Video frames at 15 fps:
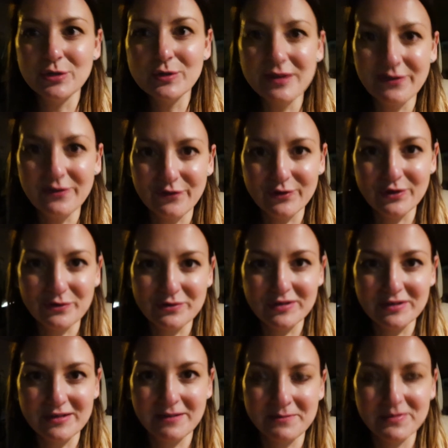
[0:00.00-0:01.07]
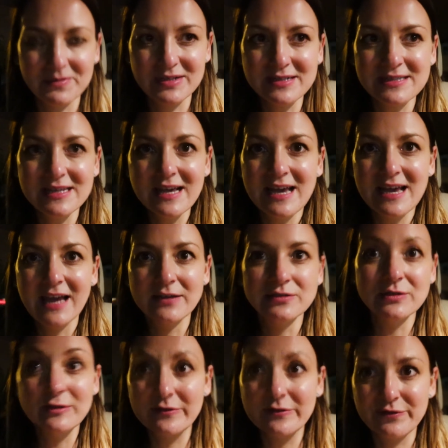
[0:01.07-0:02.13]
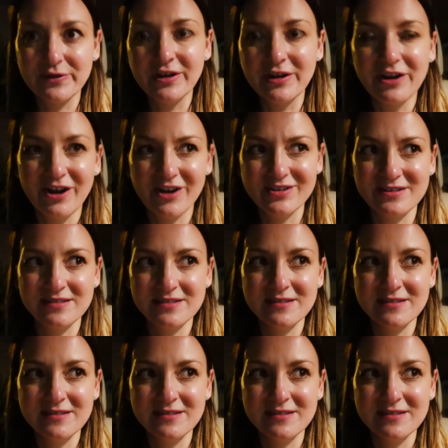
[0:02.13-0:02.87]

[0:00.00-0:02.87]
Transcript: different order numbers and two different cards.